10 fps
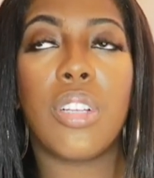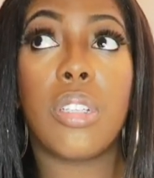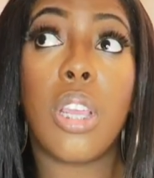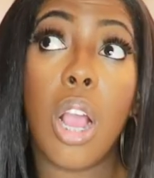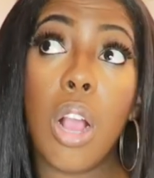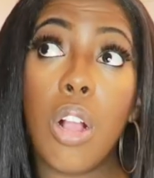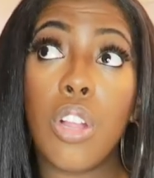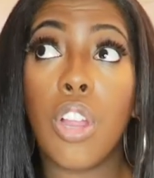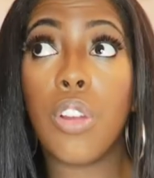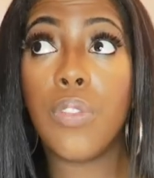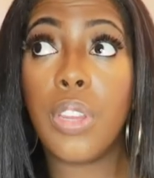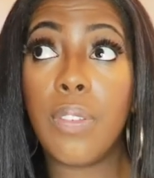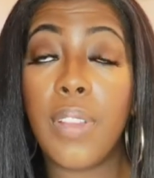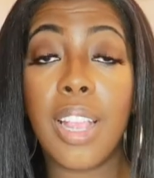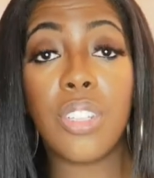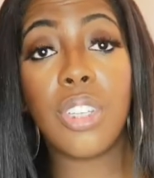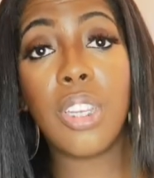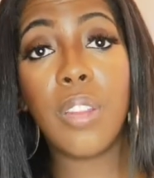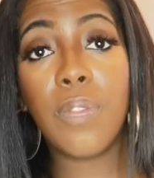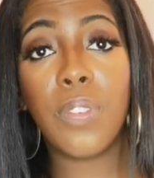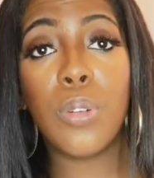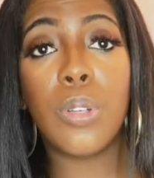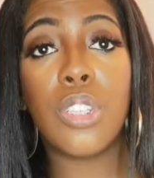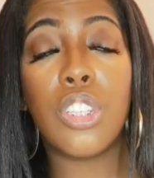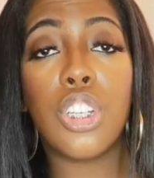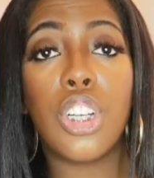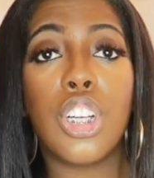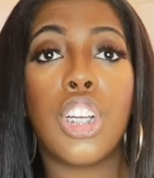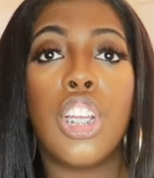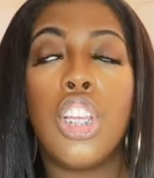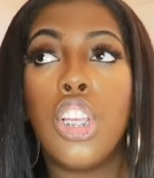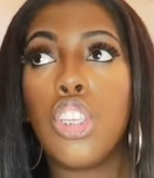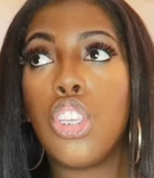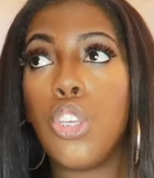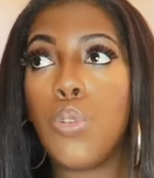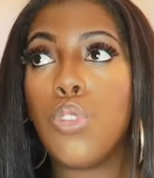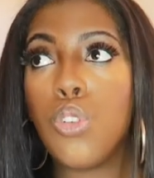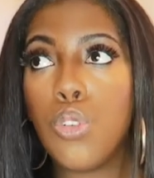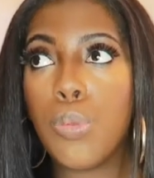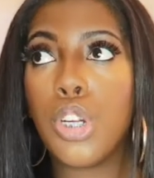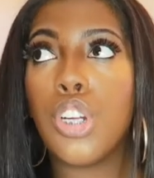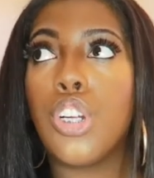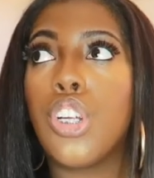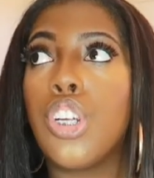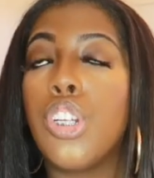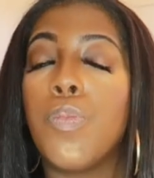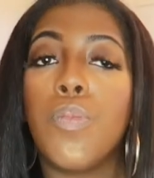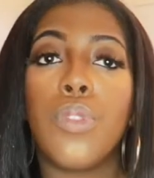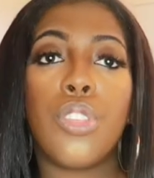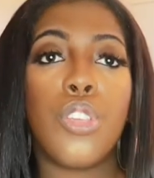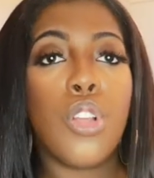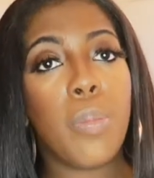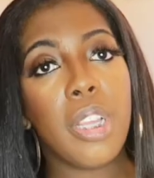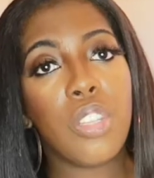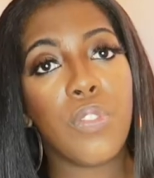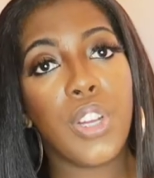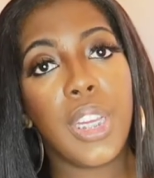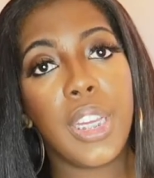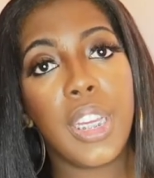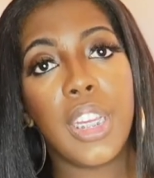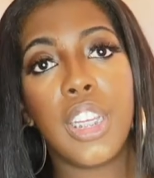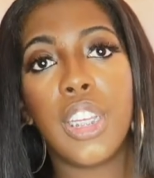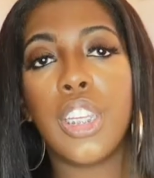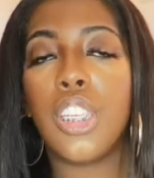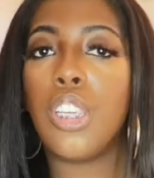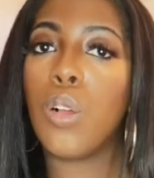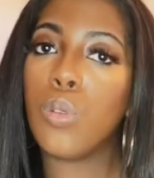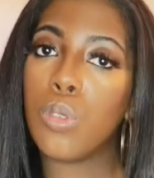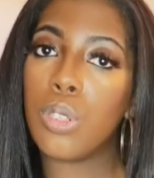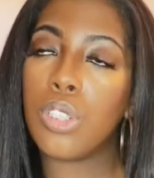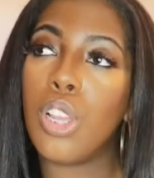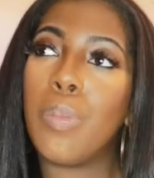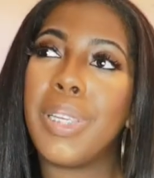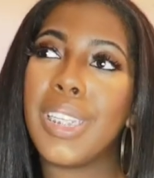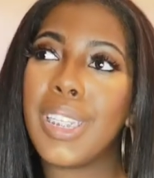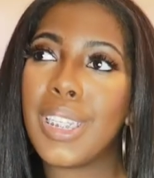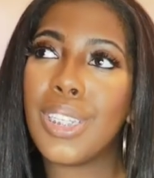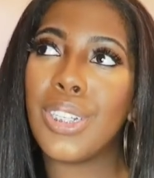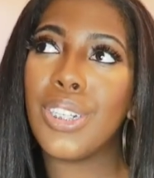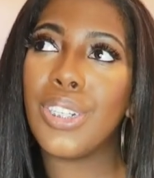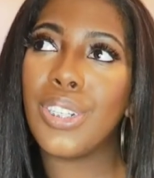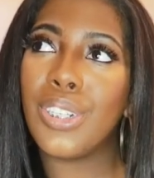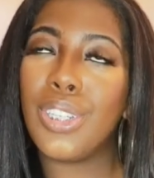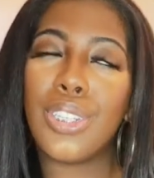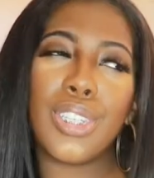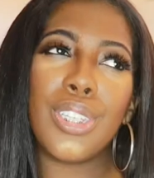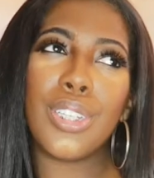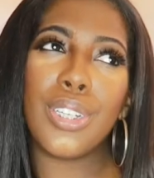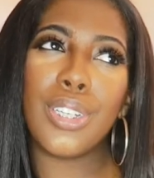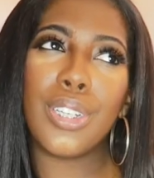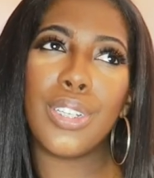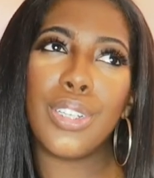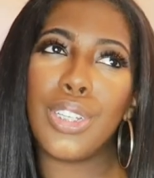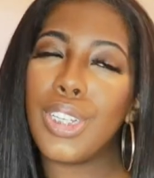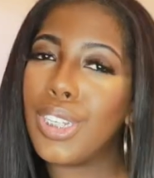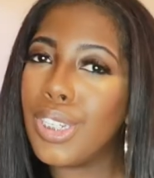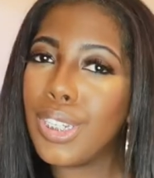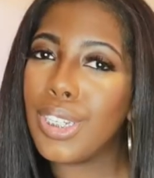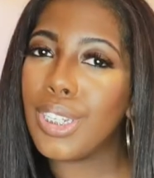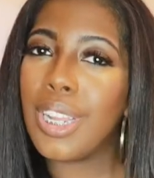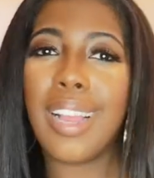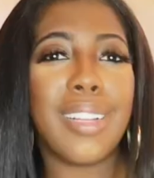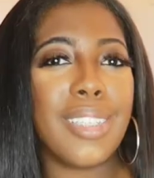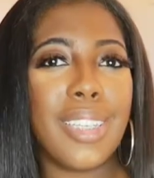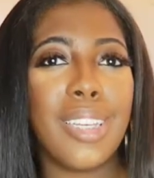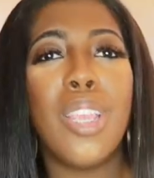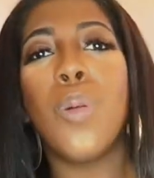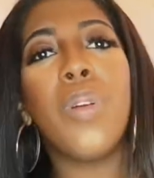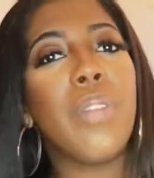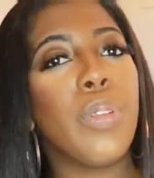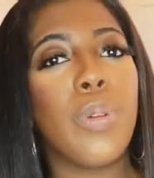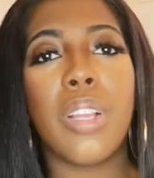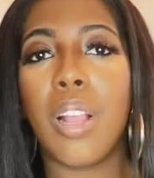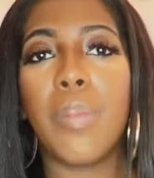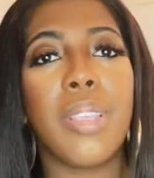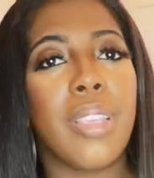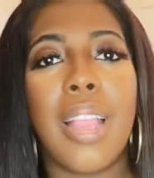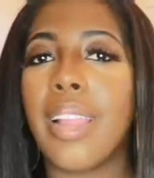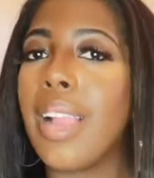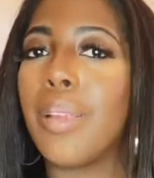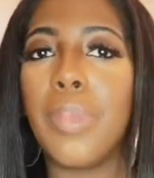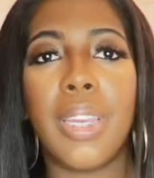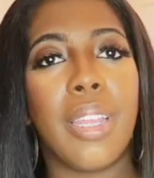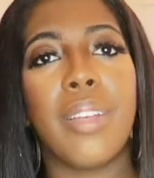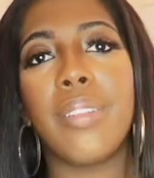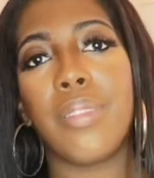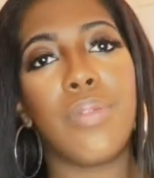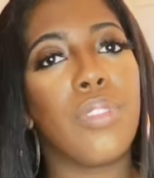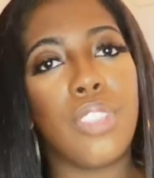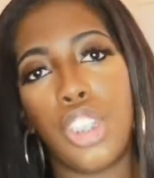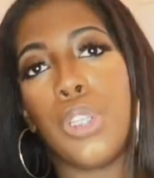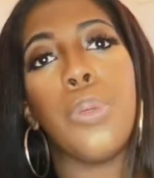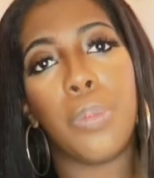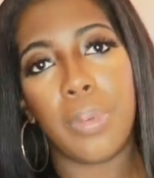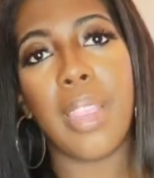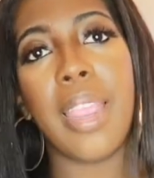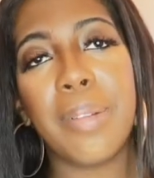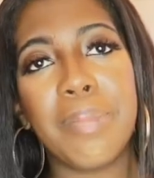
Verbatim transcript: tall, curvy fashion influencer, YouTuber, your best friend, your your big sister, little sister, little cousin, auntie, whatever you want to call me. I, I can be that to you, okay?